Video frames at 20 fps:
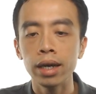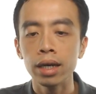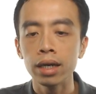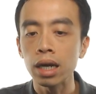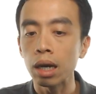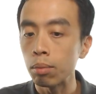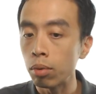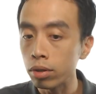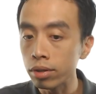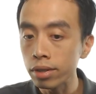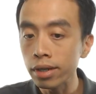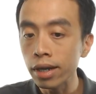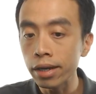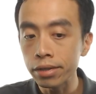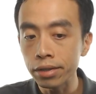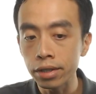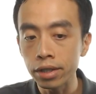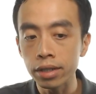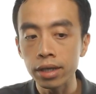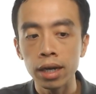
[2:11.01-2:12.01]
Carboxylic
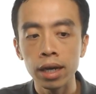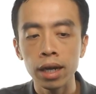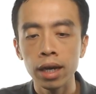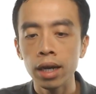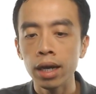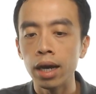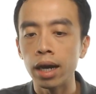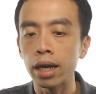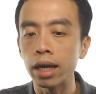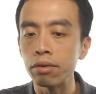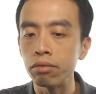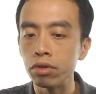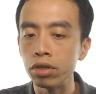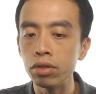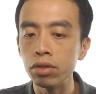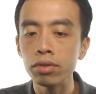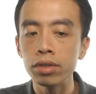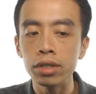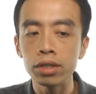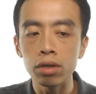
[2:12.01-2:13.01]
acid, I can
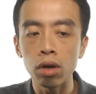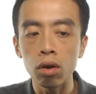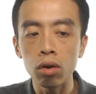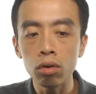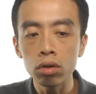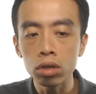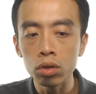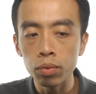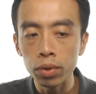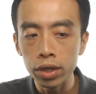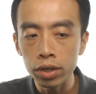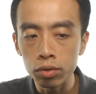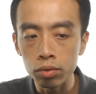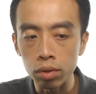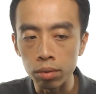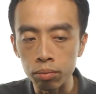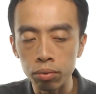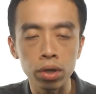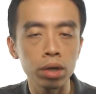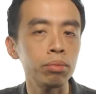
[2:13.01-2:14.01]
reduce this all the way to
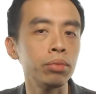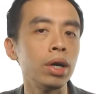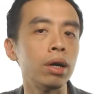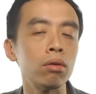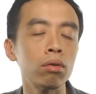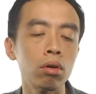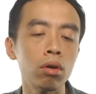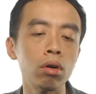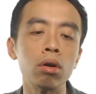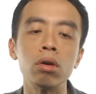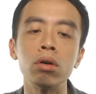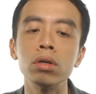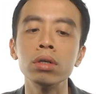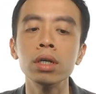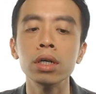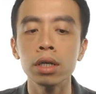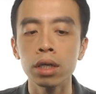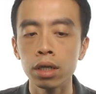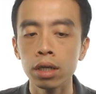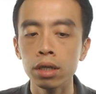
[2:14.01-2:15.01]
a primary alcohol.
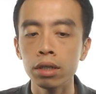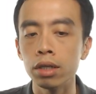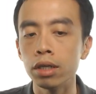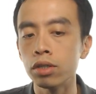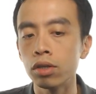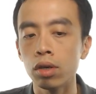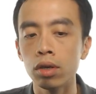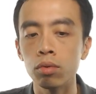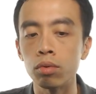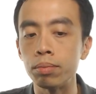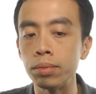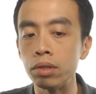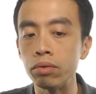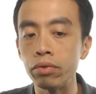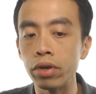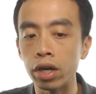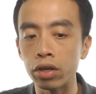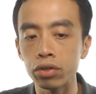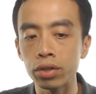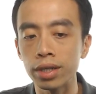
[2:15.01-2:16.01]
This will be
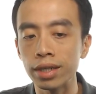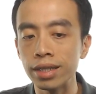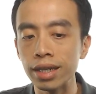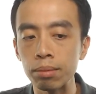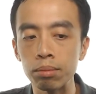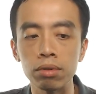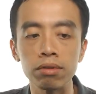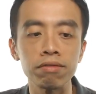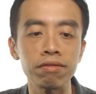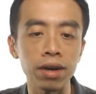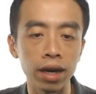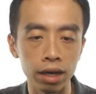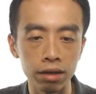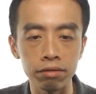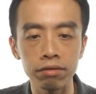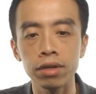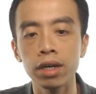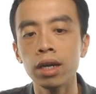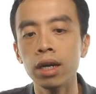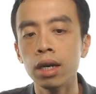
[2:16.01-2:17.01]
reaction number
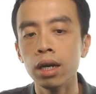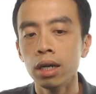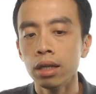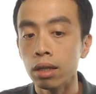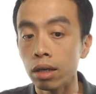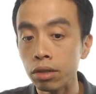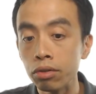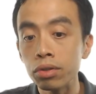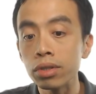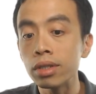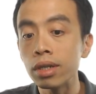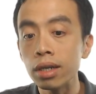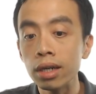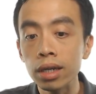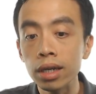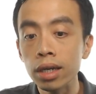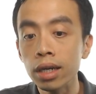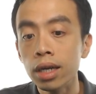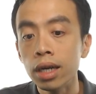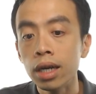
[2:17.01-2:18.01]
five. Now
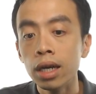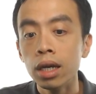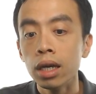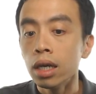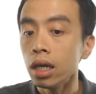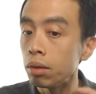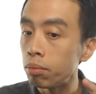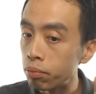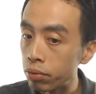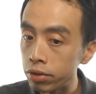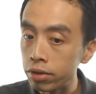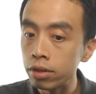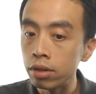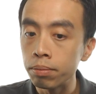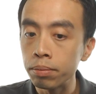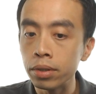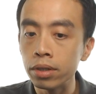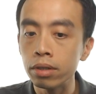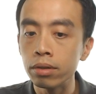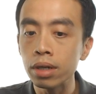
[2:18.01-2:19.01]
interestingly, in
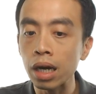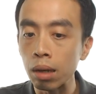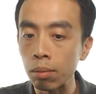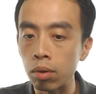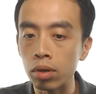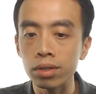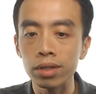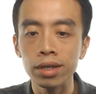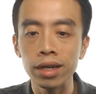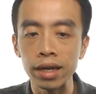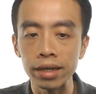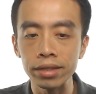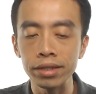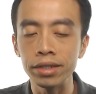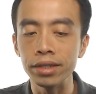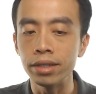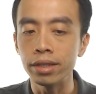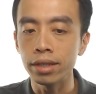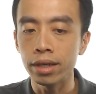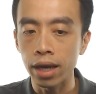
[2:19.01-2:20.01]
principle, carboxylic
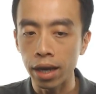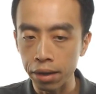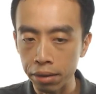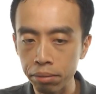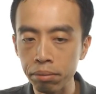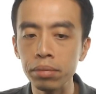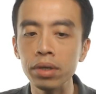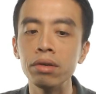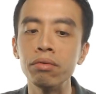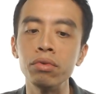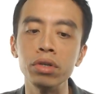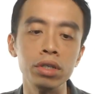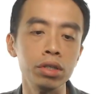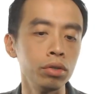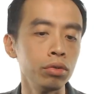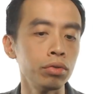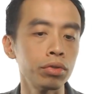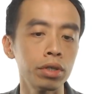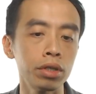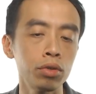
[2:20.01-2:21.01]
acid can be
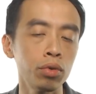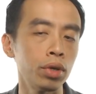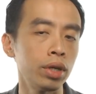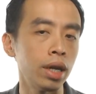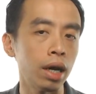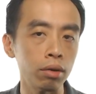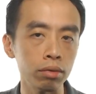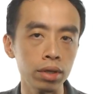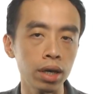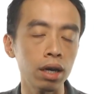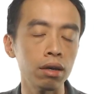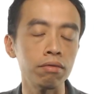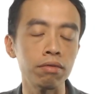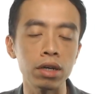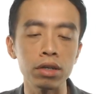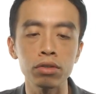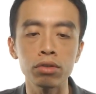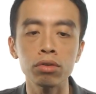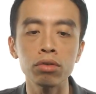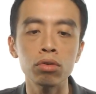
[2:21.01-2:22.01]
reduced to an aldehyde
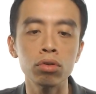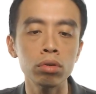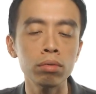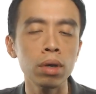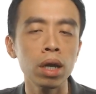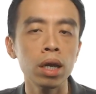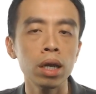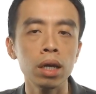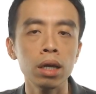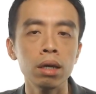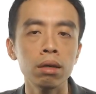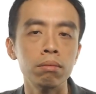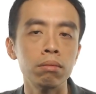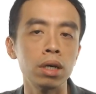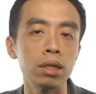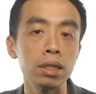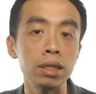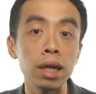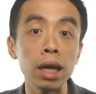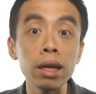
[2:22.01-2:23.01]
functional group. But
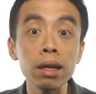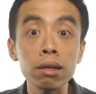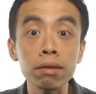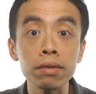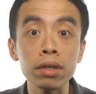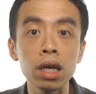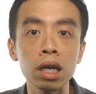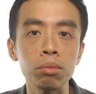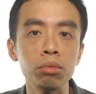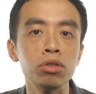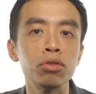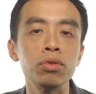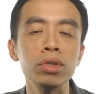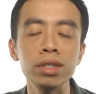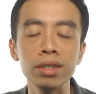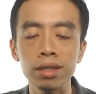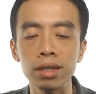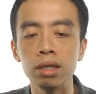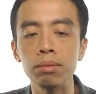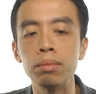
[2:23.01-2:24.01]
in A-level chemistry
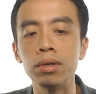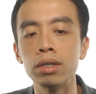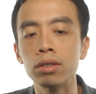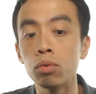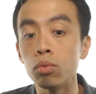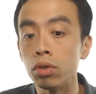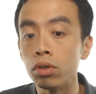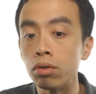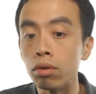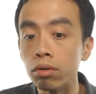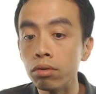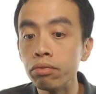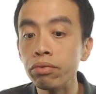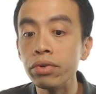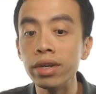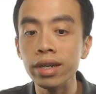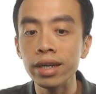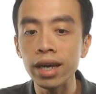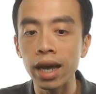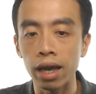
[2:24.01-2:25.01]
syllabus, we don't
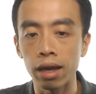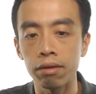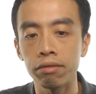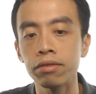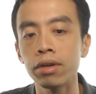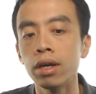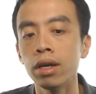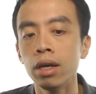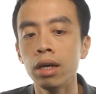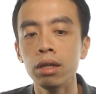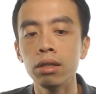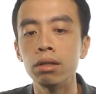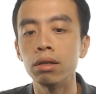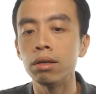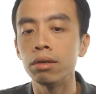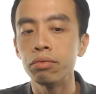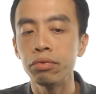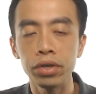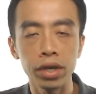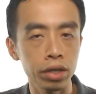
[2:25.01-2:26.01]
really have
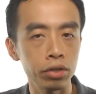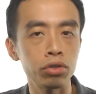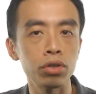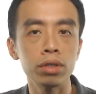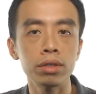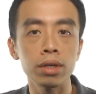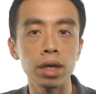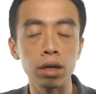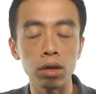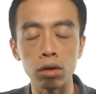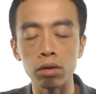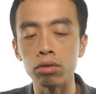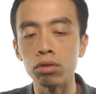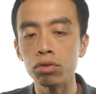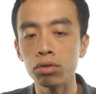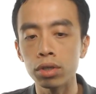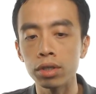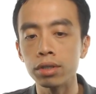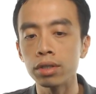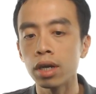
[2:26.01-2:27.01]
the reagents and
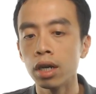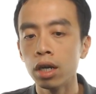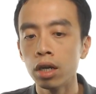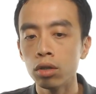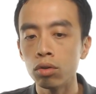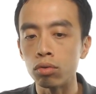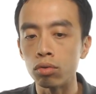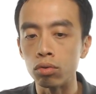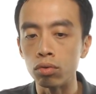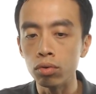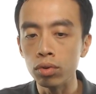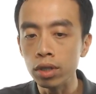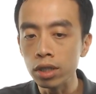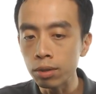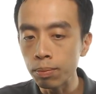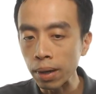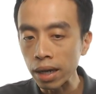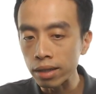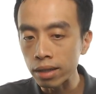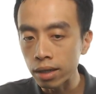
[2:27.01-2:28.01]
conditions to do this
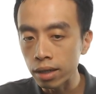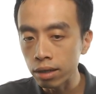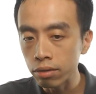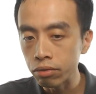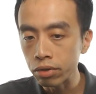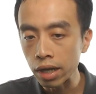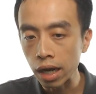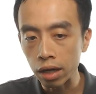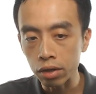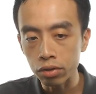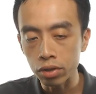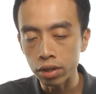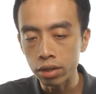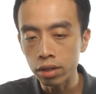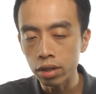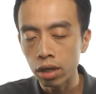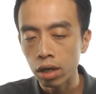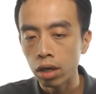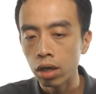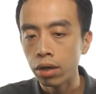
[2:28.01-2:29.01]
particular
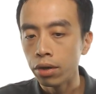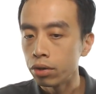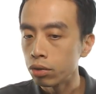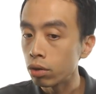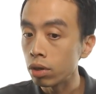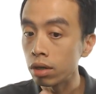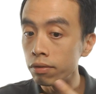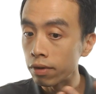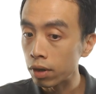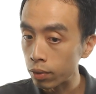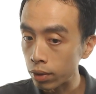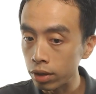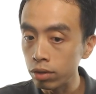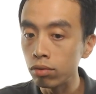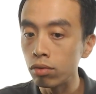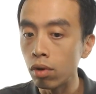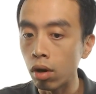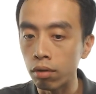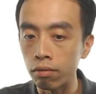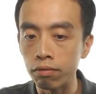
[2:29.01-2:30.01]
reduction. So if I want to
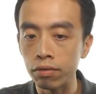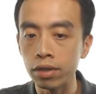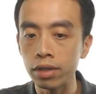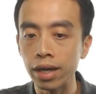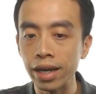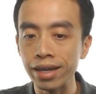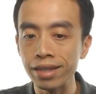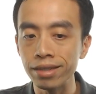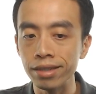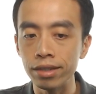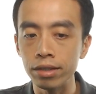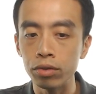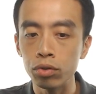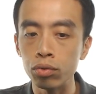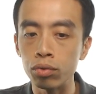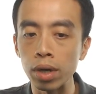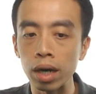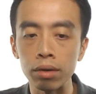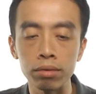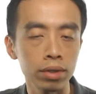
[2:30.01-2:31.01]
convert acid to
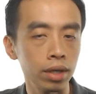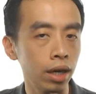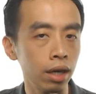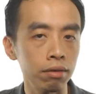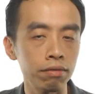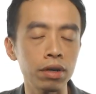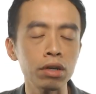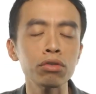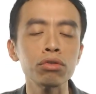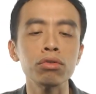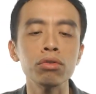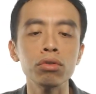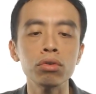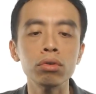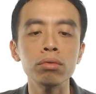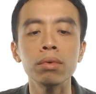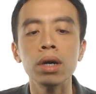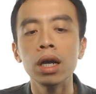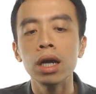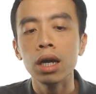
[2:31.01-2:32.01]
aldehyde functional
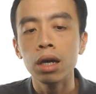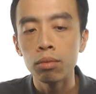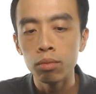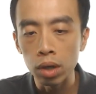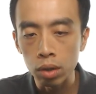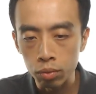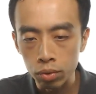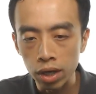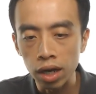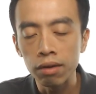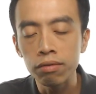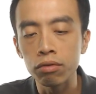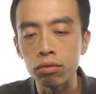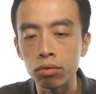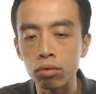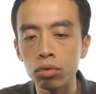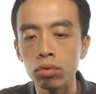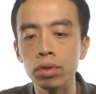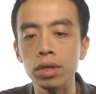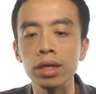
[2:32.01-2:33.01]
group, what we have to
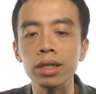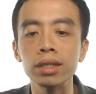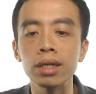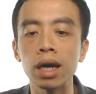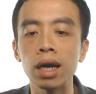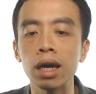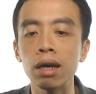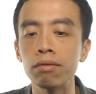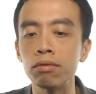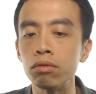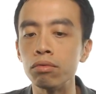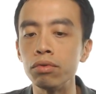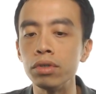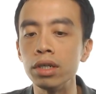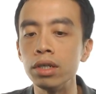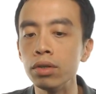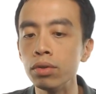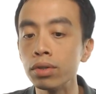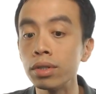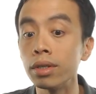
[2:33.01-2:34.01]
do is I have to
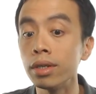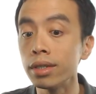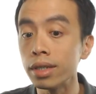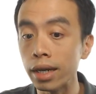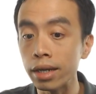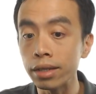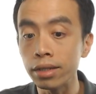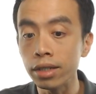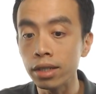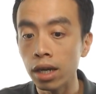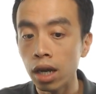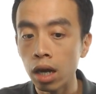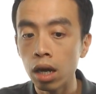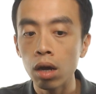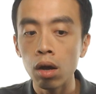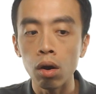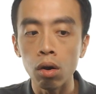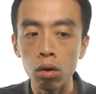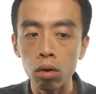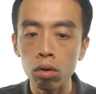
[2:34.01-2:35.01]
reduce this acid
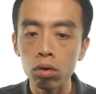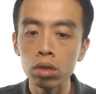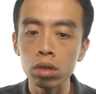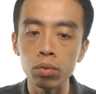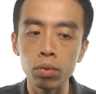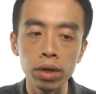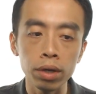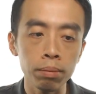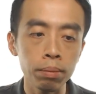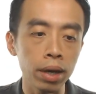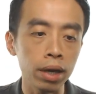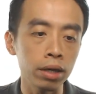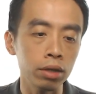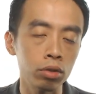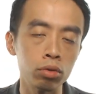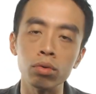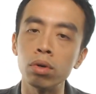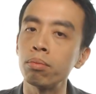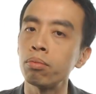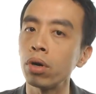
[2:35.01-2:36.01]
all the way back
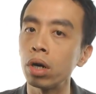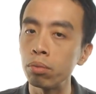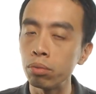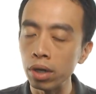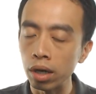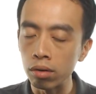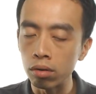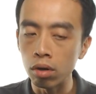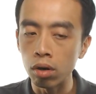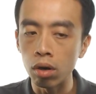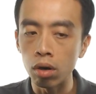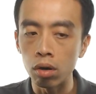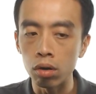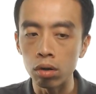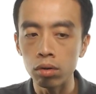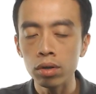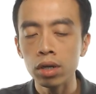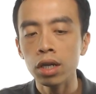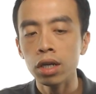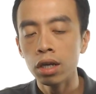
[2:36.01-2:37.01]
to a primary
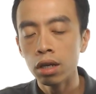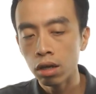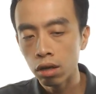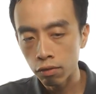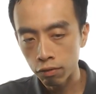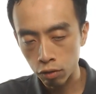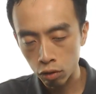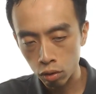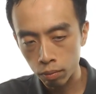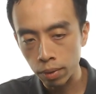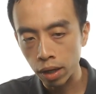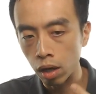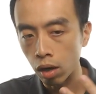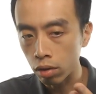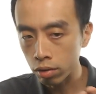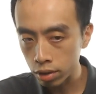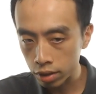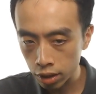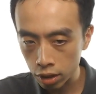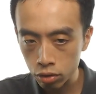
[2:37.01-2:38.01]
alcohol, followed by
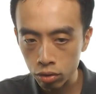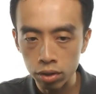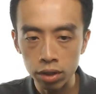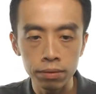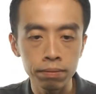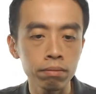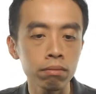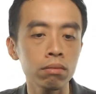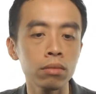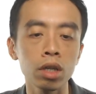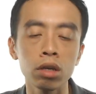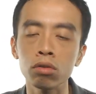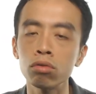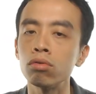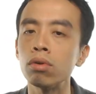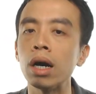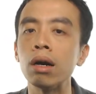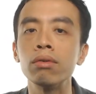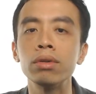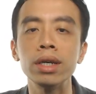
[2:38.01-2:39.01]
oxidation to
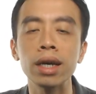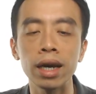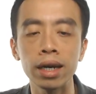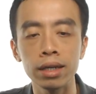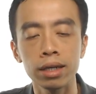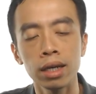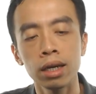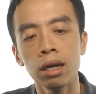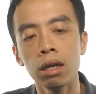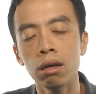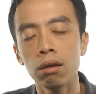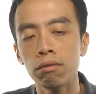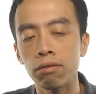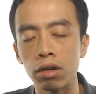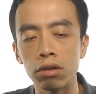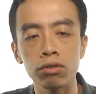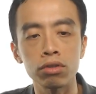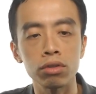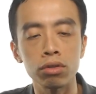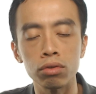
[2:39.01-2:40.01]
aldehyde
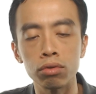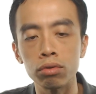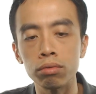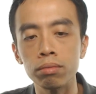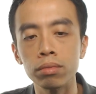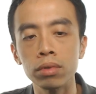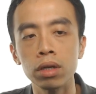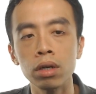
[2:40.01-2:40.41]
functional group.